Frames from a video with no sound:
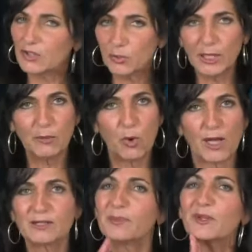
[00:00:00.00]
That's what
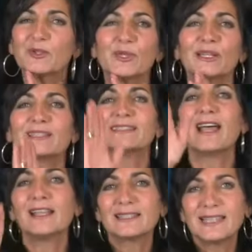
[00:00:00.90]
he wants, because then
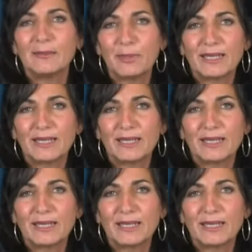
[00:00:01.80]
it's not